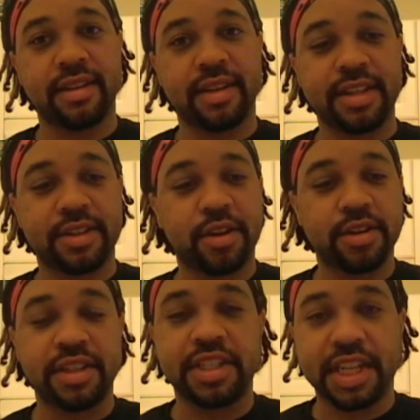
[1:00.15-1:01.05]
They
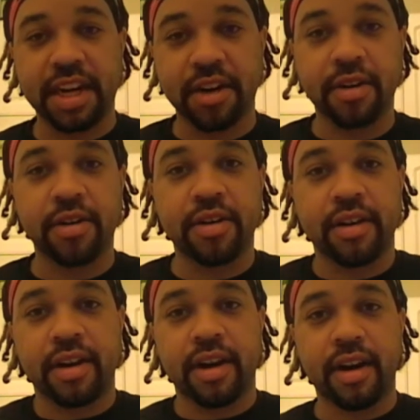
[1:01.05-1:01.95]
start to share
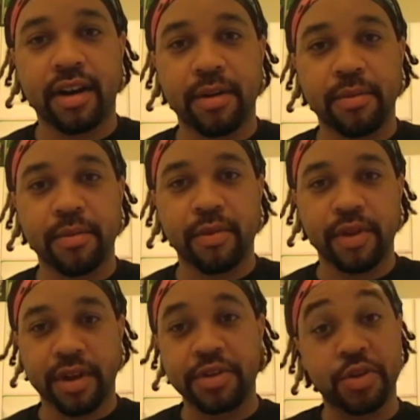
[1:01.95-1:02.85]

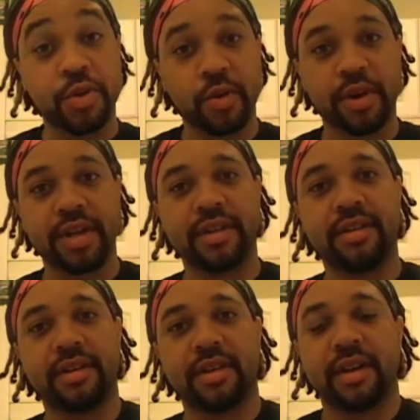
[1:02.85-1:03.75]
their stories.